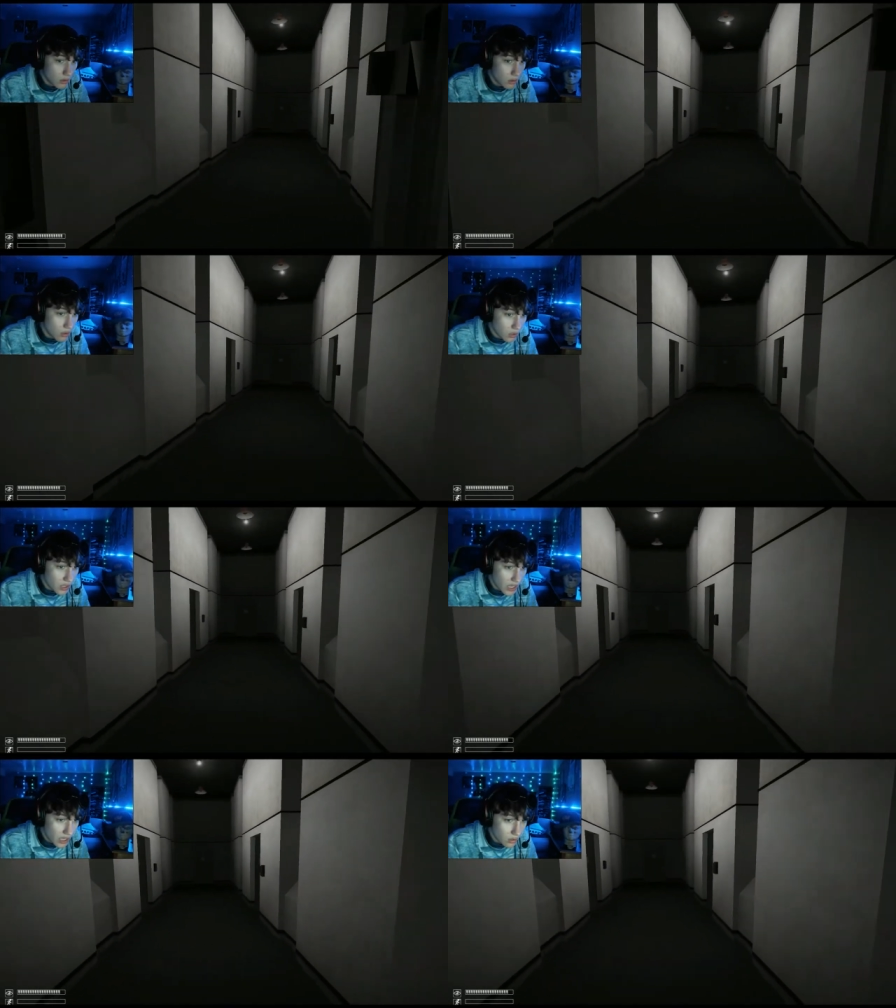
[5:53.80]

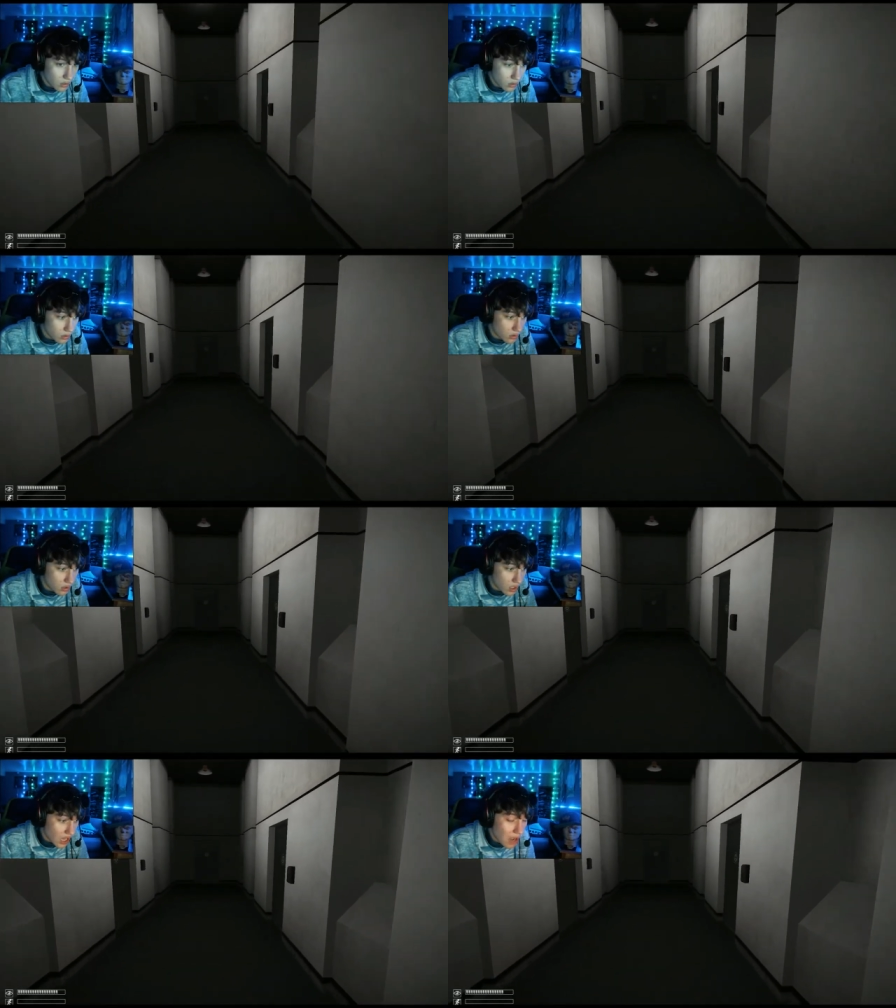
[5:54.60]
Okay.
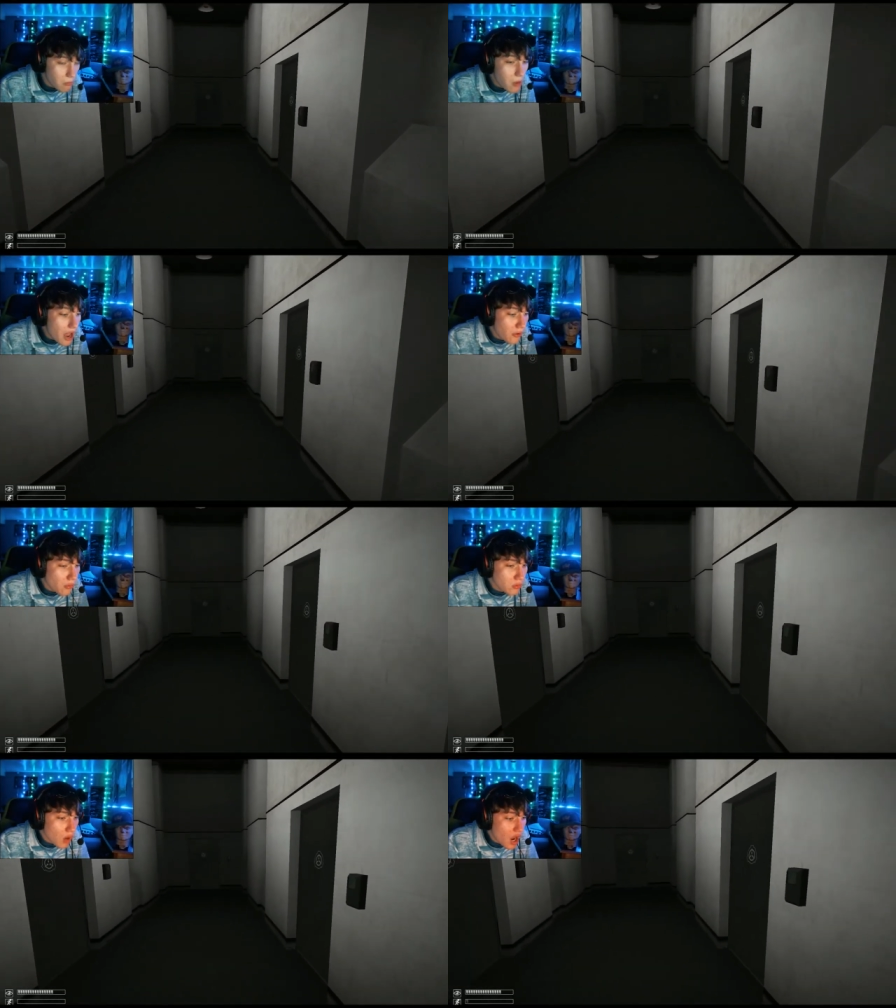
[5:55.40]
How am I out of
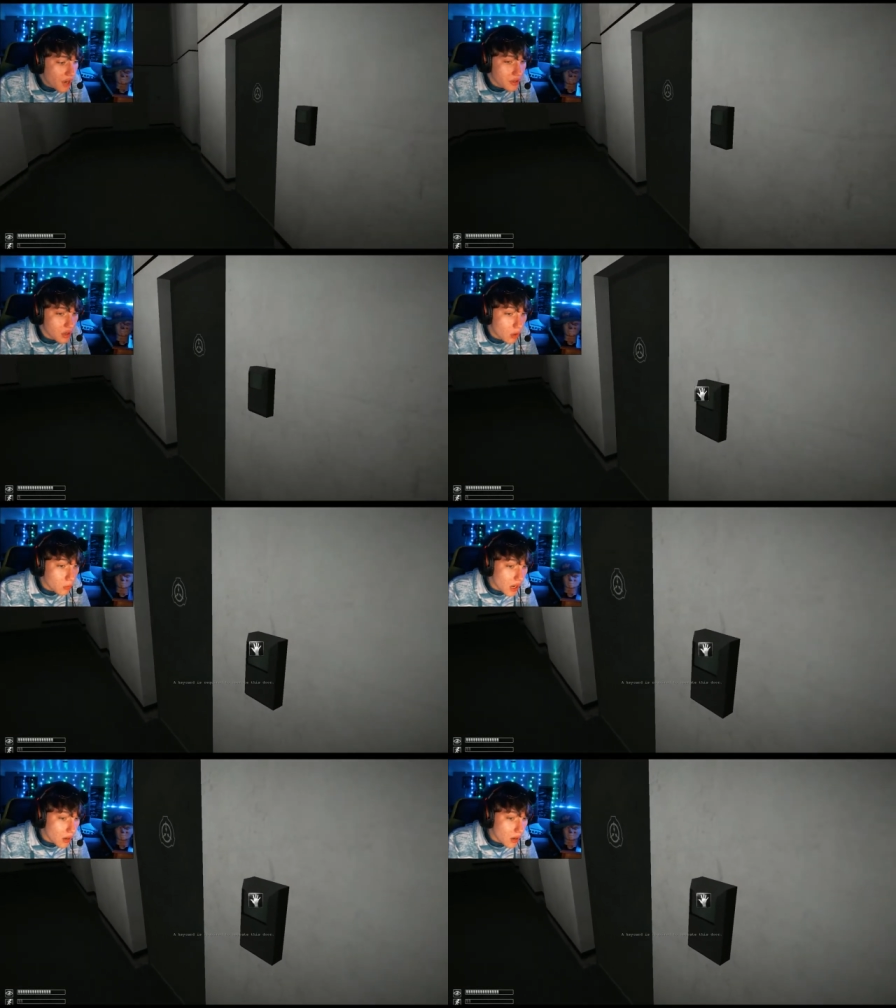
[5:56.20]
run? A red.